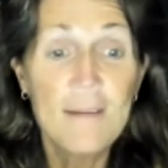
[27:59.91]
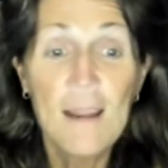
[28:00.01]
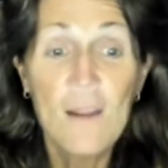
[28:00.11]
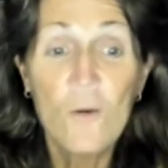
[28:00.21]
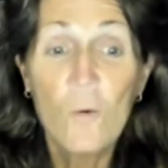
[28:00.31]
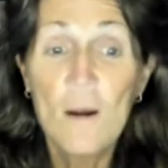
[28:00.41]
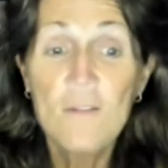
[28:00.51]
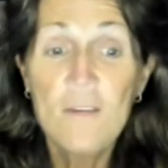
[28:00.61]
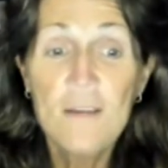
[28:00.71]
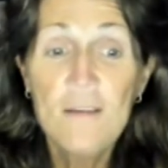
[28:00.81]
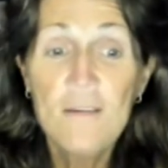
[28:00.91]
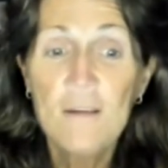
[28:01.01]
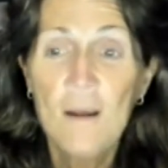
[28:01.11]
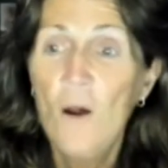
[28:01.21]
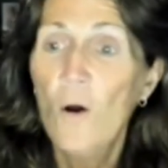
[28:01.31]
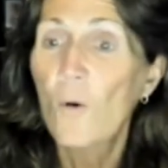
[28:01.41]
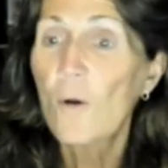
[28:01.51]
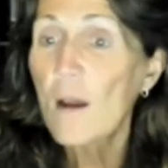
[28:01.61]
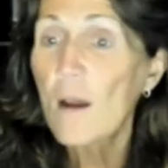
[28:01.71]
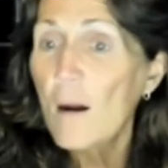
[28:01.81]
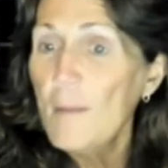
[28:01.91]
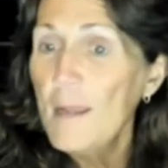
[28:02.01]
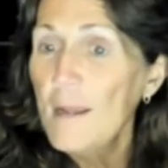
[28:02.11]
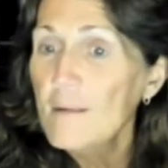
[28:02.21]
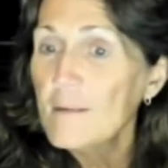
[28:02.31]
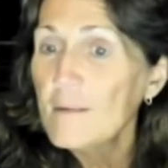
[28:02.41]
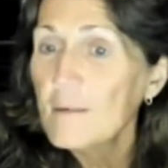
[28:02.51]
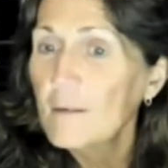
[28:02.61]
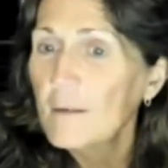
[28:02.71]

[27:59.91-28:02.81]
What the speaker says: got any questions or comments.